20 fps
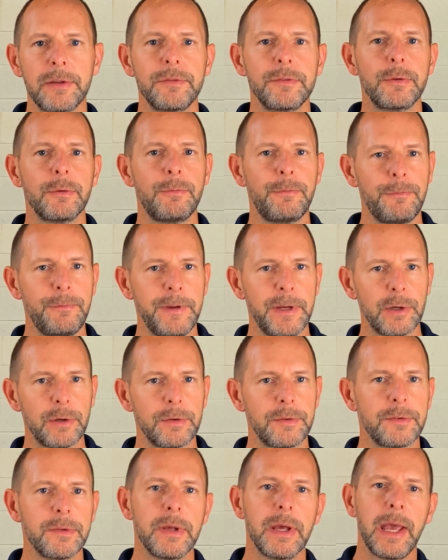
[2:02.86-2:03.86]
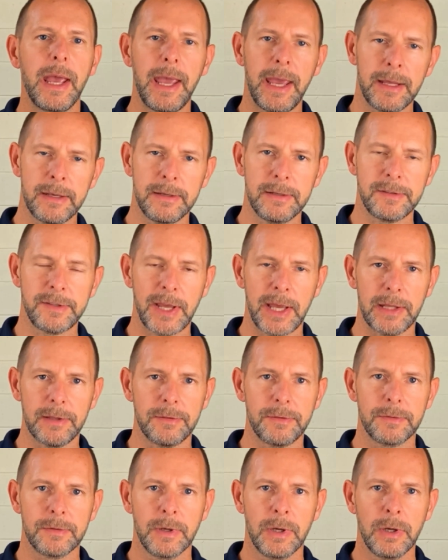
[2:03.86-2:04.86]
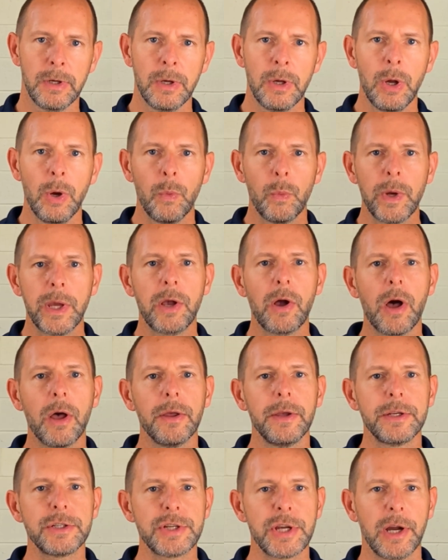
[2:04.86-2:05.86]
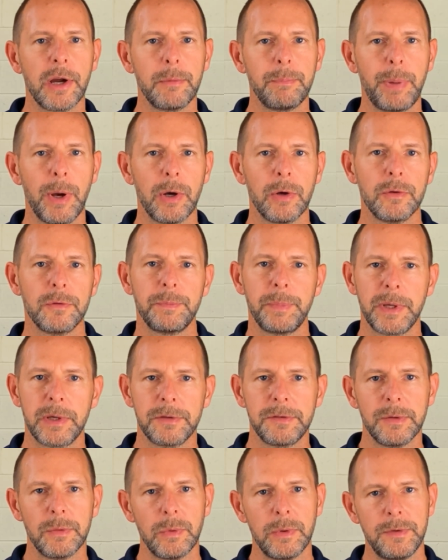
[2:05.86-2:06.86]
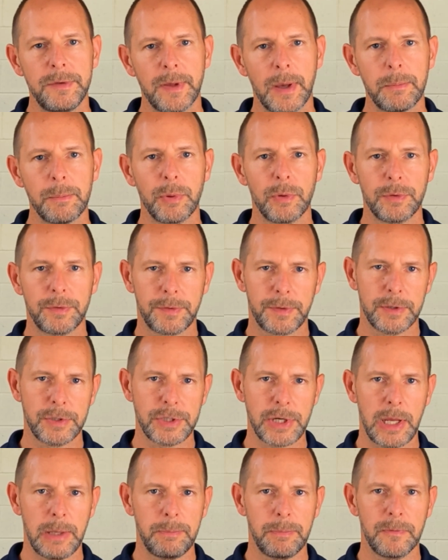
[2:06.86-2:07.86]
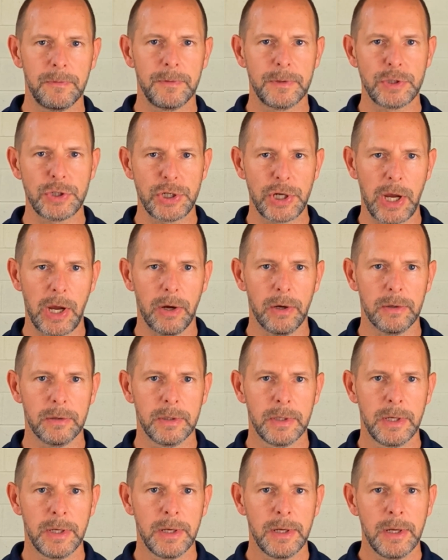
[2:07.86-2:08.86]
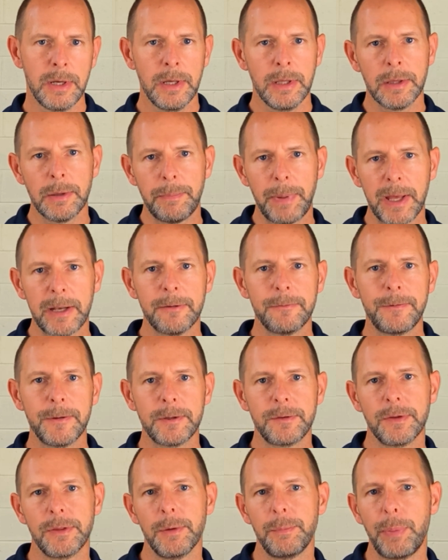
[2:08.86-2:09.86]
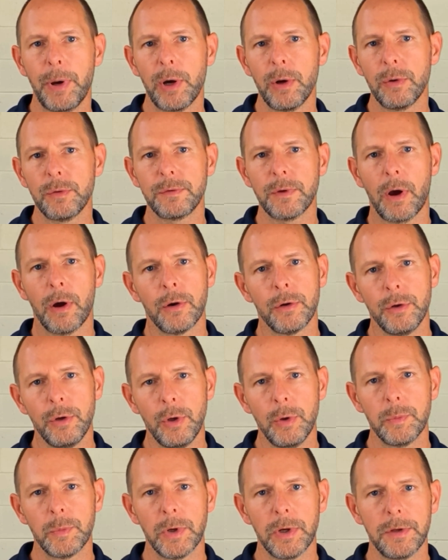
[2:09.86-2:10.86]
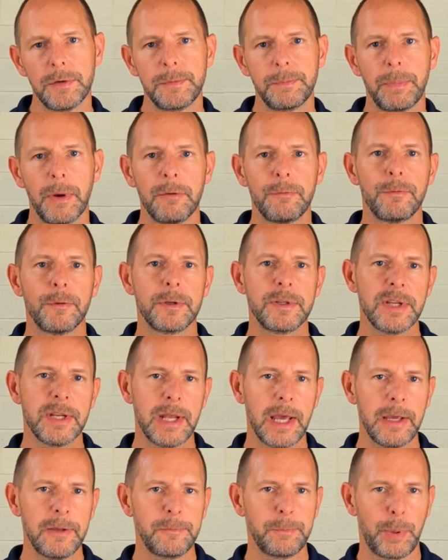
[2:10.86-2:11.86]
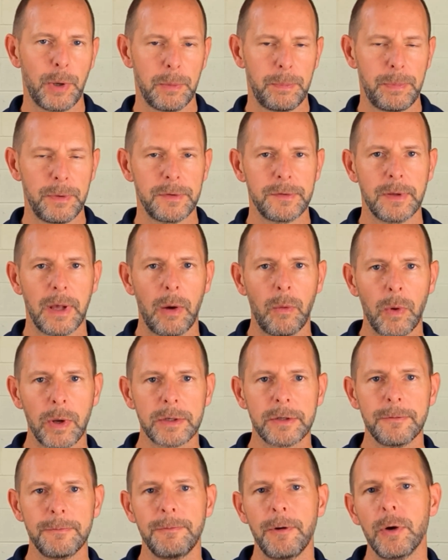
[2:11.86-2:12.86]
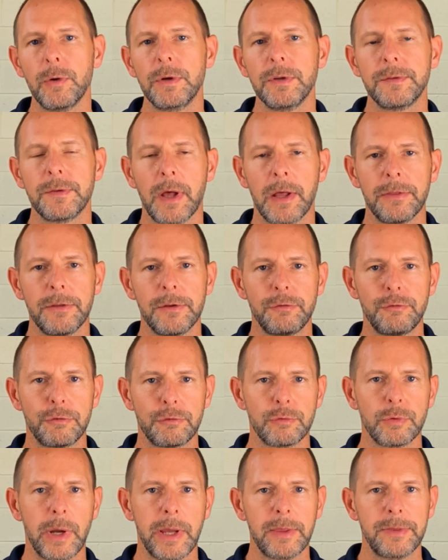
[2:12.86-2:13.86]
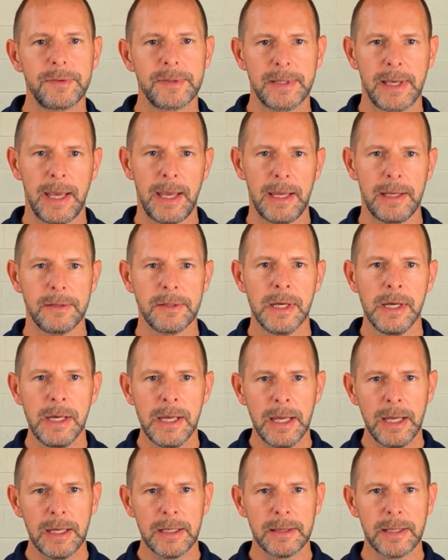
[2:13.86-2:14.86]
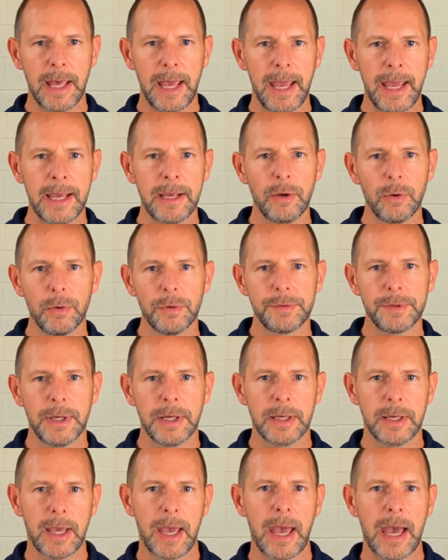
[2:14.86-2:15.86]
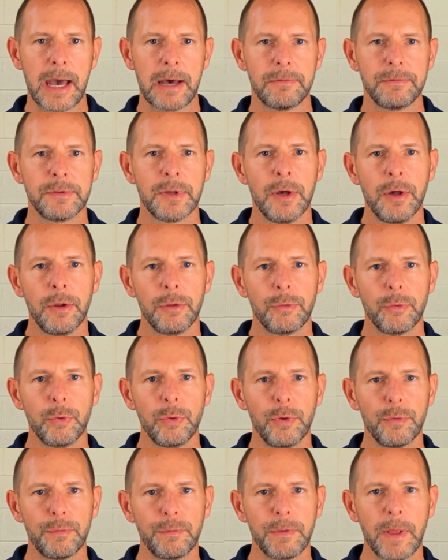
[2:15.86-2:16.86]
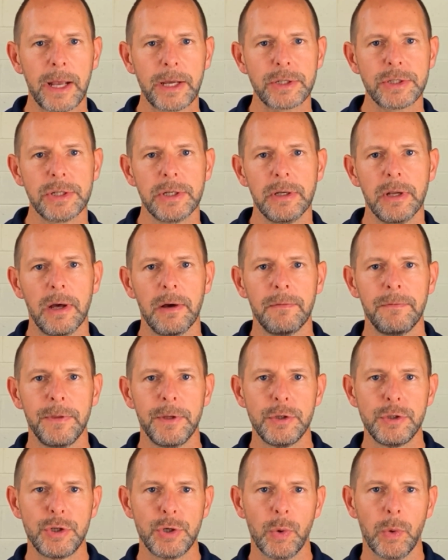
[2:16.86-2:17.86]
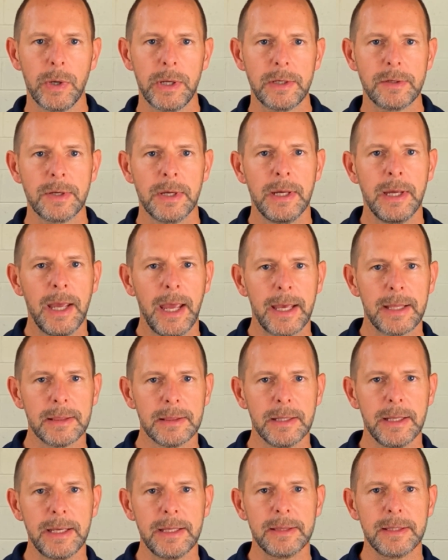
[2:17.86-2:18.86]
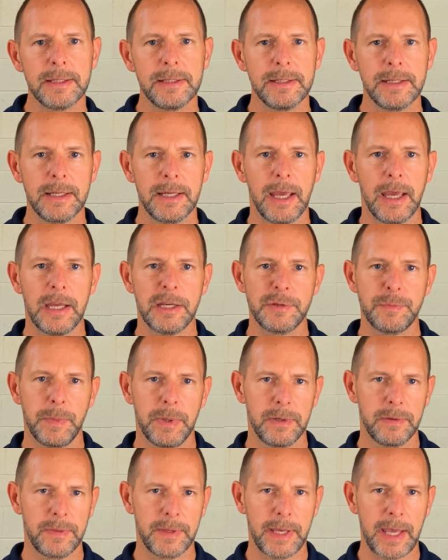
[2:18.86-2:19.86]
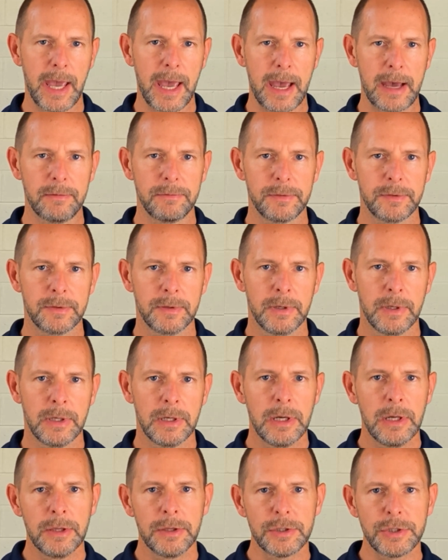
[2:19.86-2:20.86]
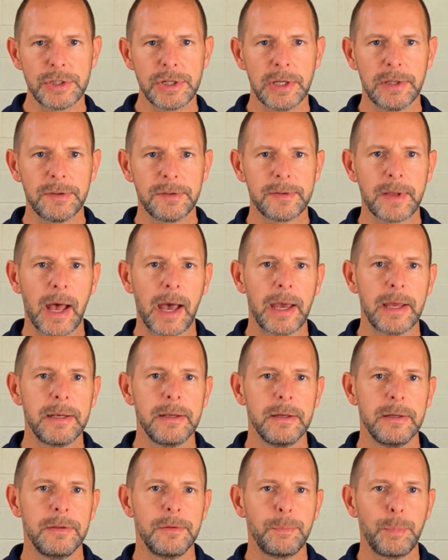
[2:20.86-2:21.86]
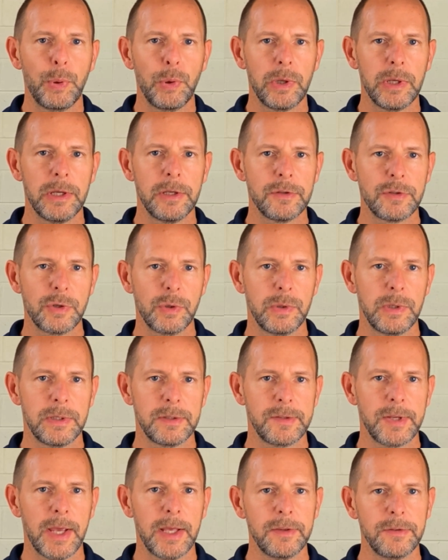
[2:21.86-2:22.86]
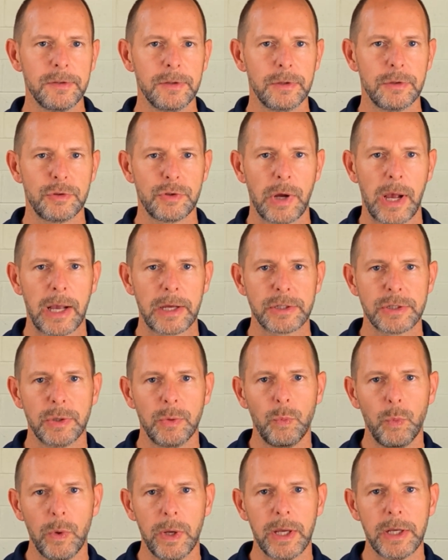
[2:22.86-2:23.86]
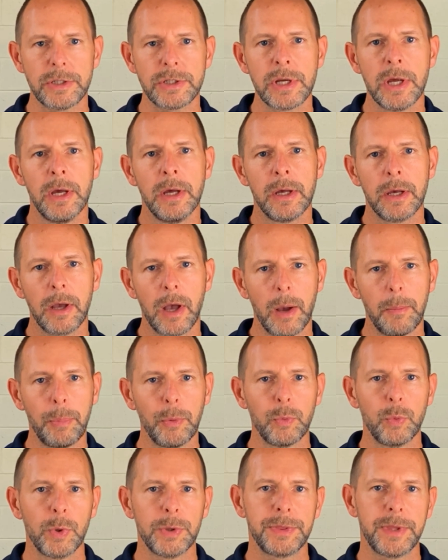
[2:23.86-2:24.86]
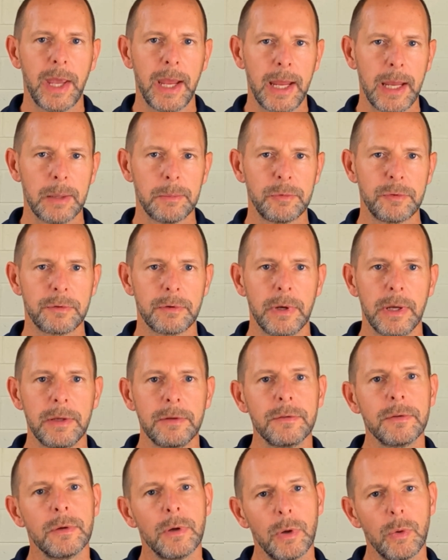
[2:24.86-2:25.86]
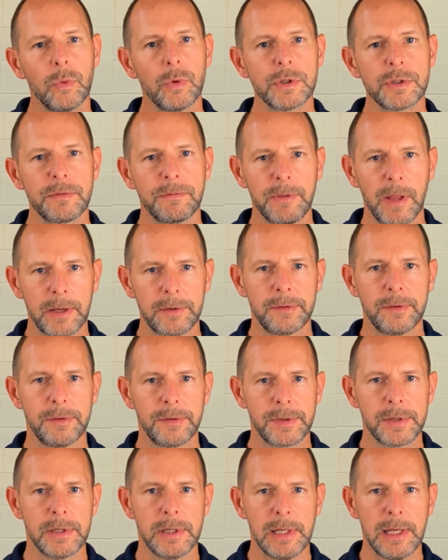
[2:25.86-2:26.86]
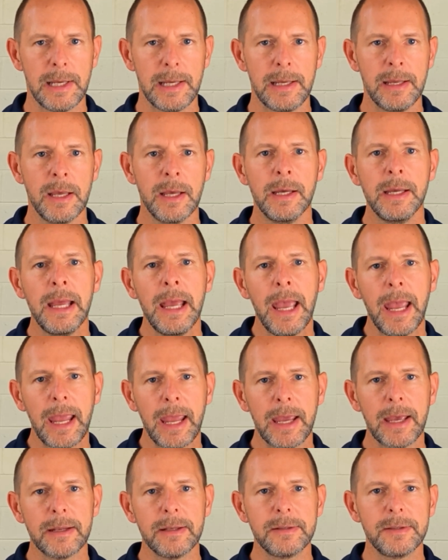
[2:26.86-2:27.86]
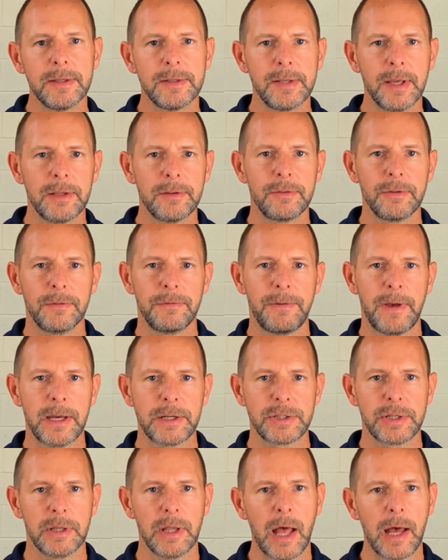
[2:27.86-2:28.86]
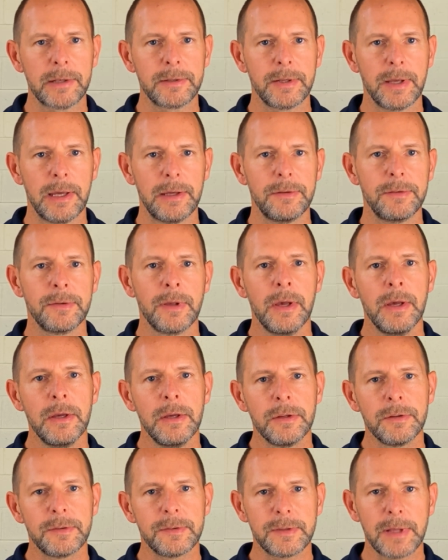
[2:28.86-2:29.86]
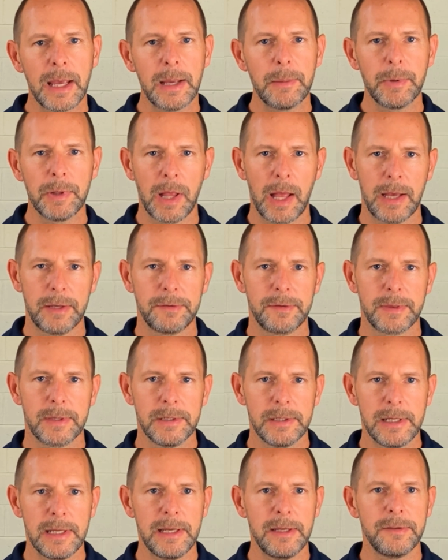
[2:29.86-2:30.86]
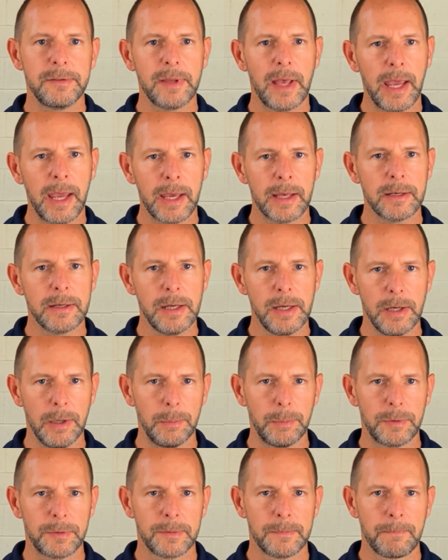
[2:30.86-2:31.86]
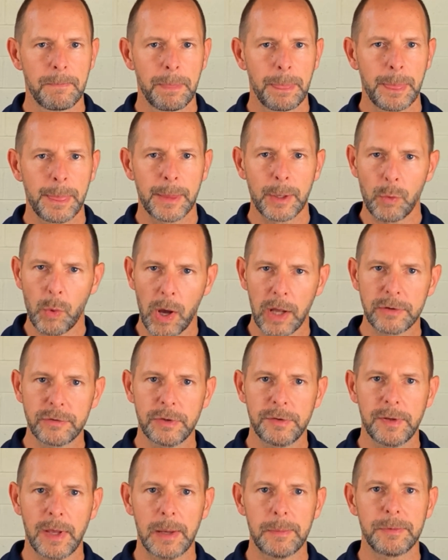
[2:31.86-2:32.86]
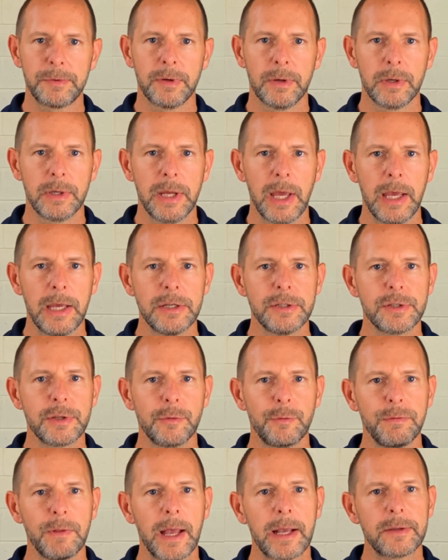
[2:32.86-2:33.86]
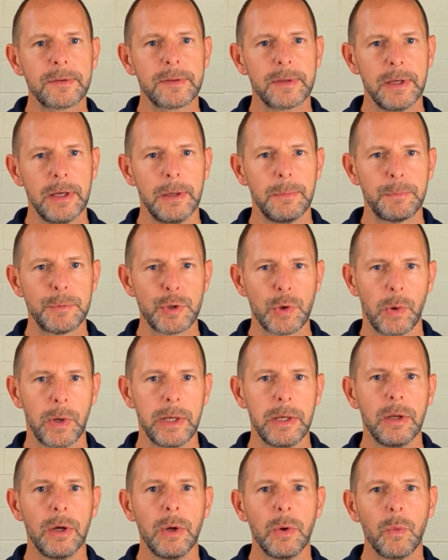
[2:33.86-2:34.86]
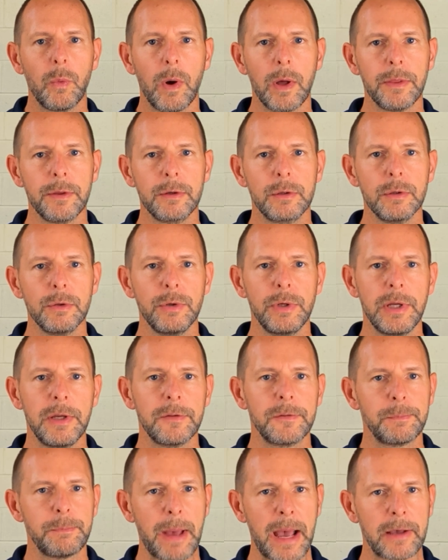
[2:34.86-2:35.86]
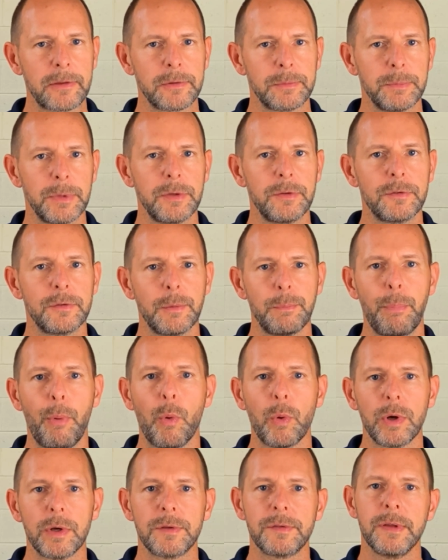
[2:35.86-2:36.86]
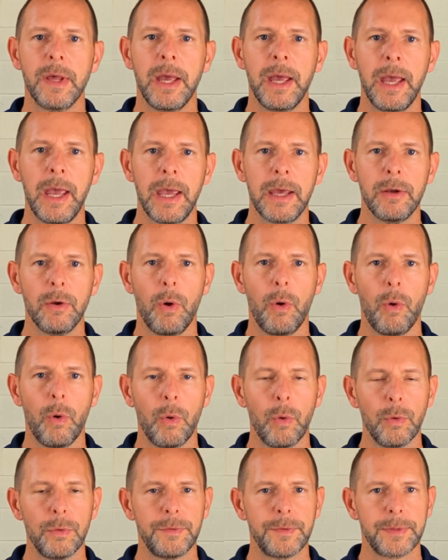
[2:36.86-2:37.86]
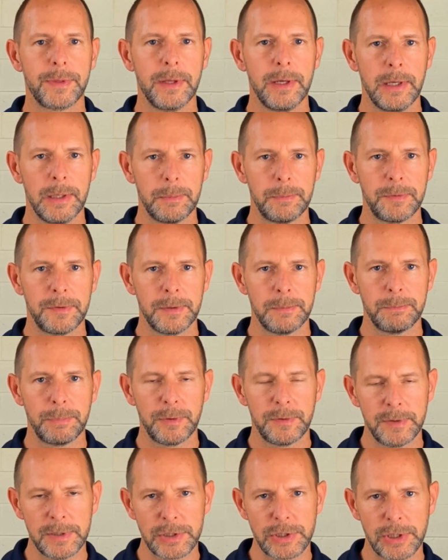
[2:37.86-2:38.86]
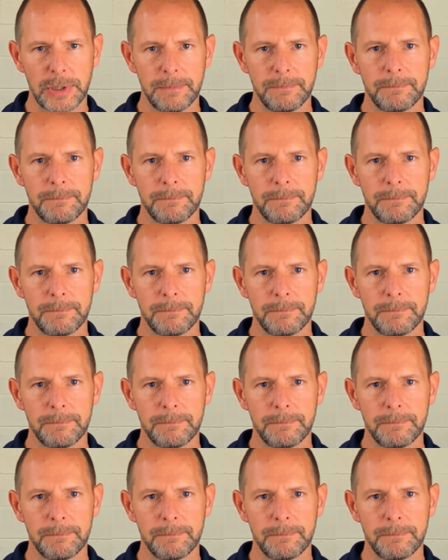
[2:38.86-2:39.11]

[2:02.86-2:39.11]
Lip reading: to fierce and intense. We call it chair pose because it resembles the shape of a chair. The benefits of the pose are numerous, but for today's purpose, I want to focus on the strengths gained in the ankles and calves through the flexion of the joint and lengthened engagement of the calves. The shin side is put into an intense contraction which, coupled with the hamstrings, which flexes the knee, and the tensor fasciae latae, stabilize the knees and hips. The quadriceps are engaged to flex the hip joint, while the gluteus maximus supports and holds the hips in position.